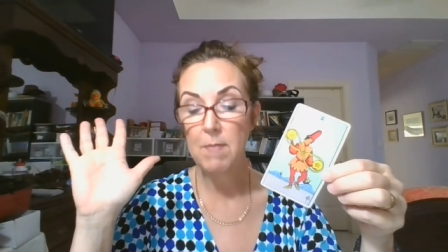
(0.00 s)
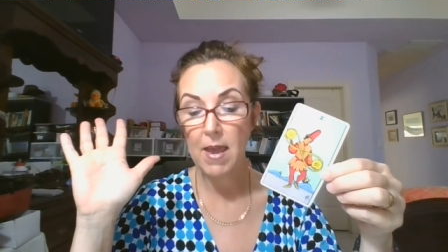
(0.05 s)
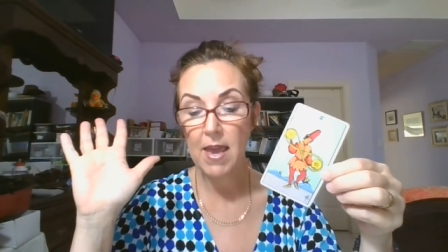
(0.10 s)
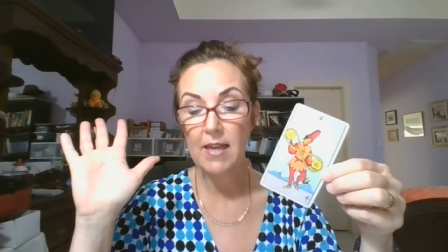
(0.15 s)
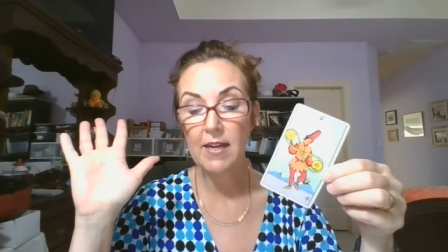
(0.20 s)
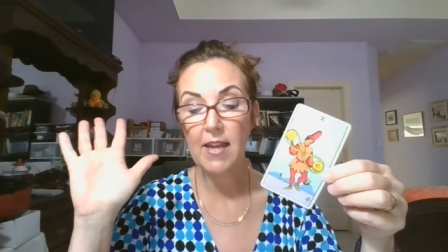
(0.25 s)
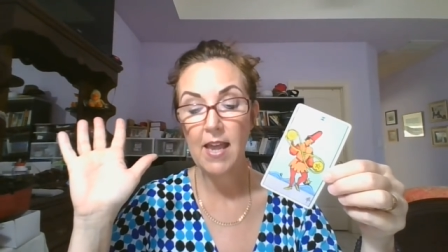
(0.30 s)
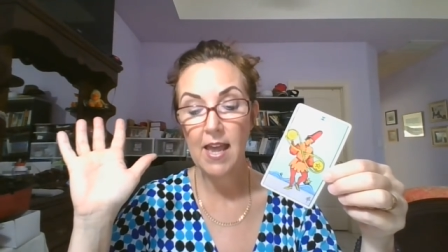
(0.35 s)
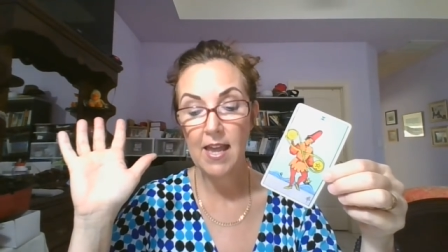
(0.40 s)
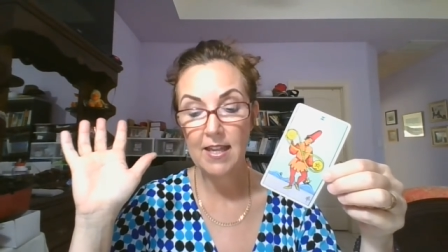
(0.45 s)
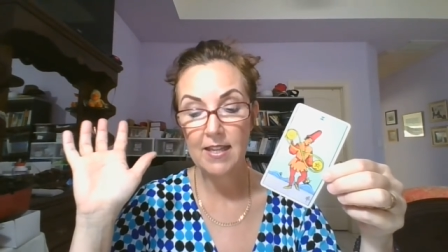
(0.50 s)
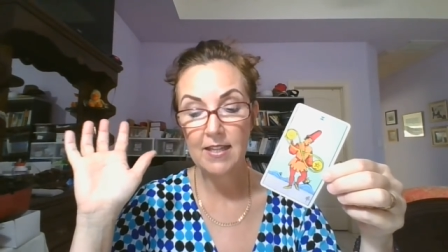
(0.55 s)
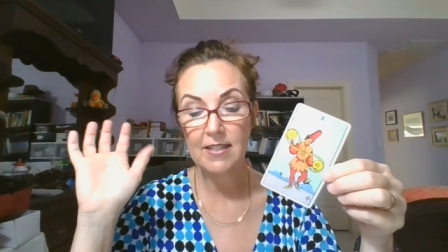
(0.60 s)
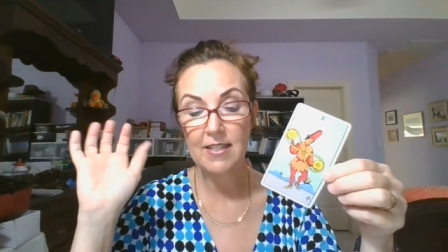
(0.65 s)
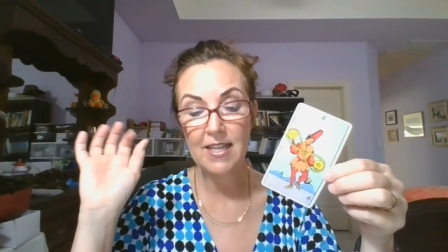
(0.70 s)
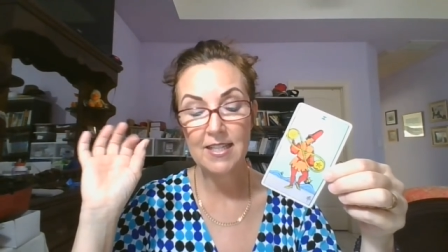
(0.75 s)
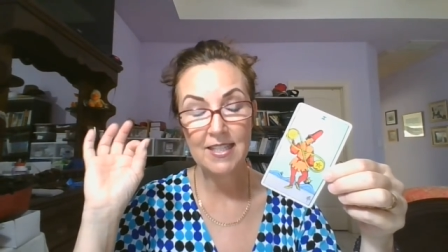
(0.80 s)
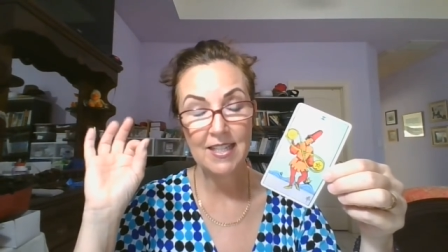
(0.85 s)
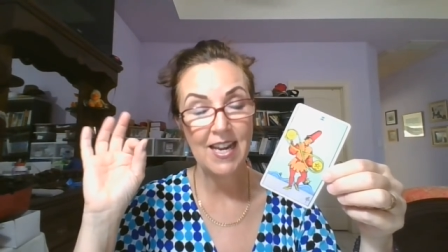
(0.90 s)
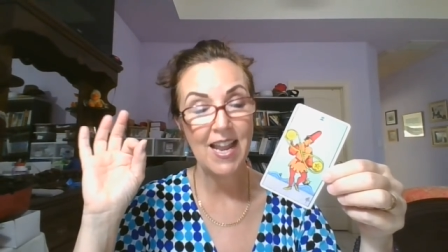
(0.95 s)
man ha-
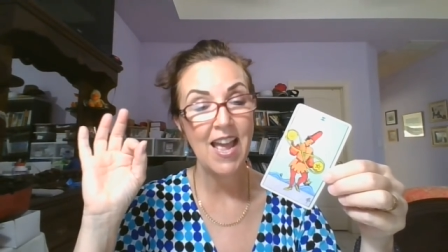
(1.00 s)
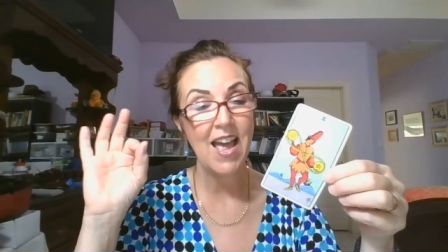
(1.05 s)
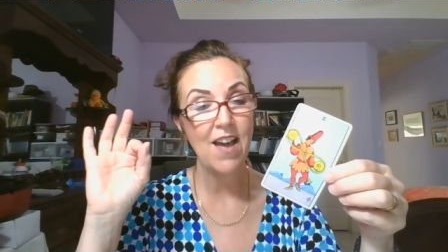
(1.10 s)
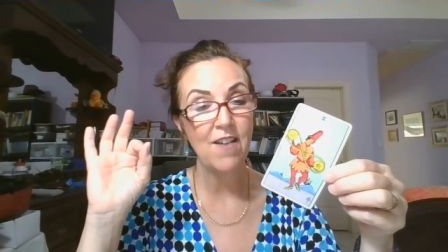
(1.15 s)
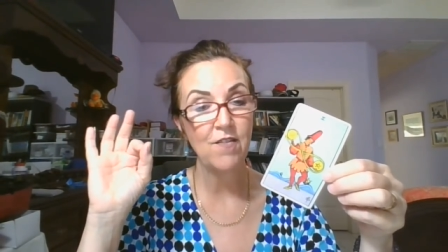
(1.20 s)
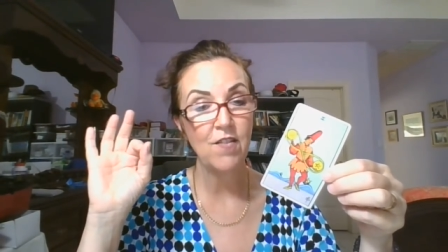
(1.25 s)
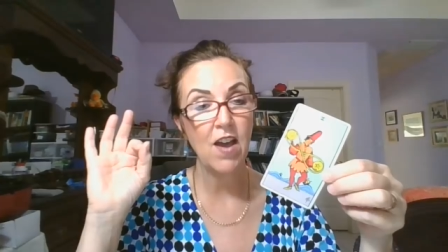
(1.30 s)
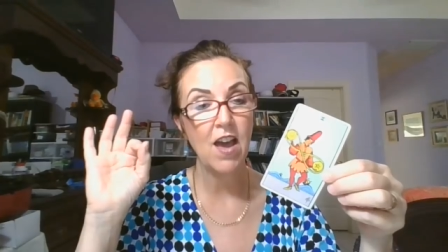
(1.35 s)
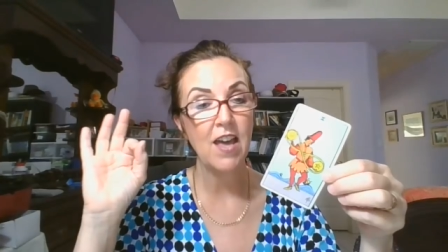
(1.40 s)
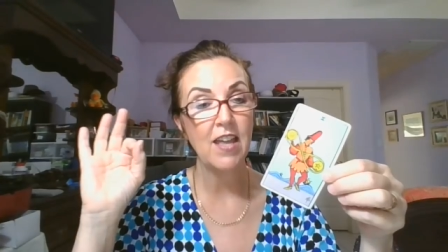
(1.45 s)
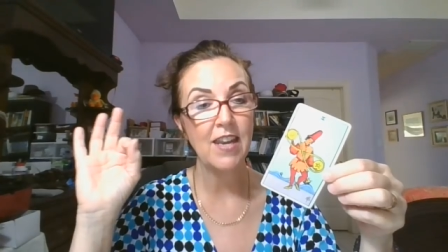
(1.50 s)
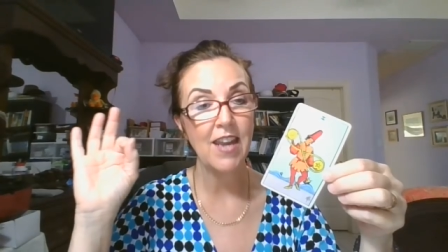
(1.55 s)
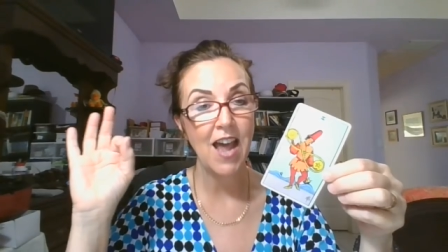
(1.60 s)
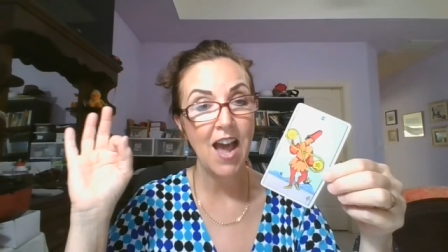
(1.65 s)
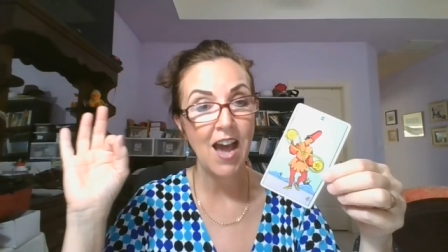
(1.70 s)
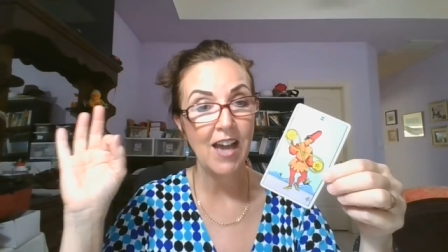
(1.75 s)
doesn't have an